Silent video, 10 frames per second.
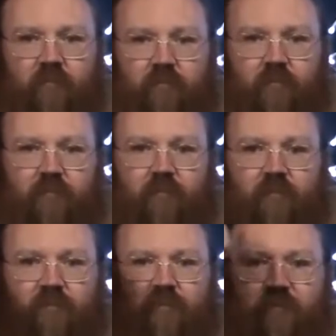
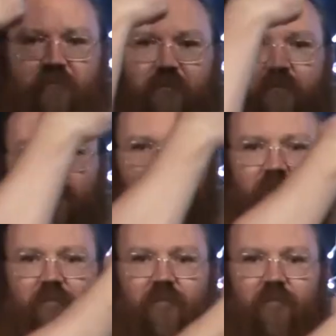
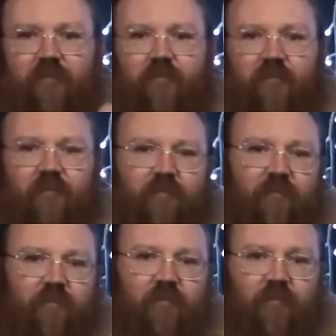
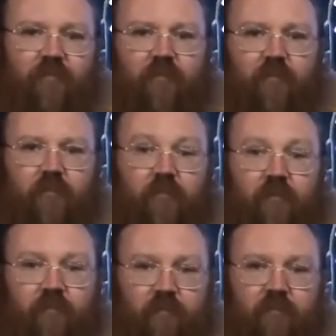
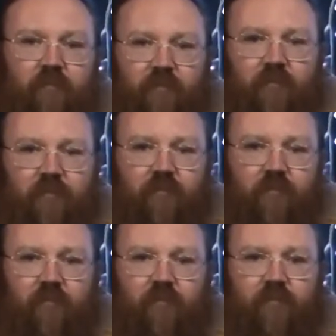
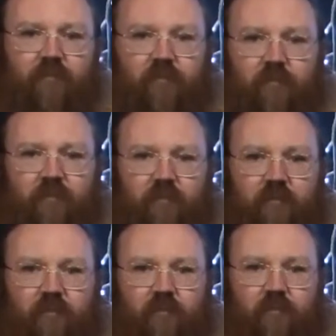
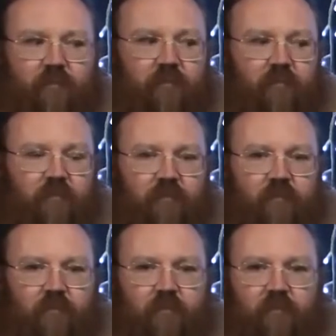
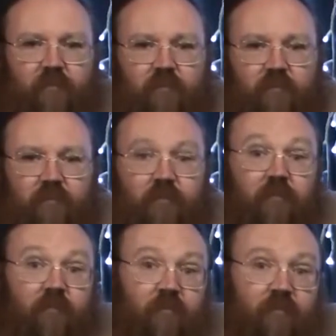(silent)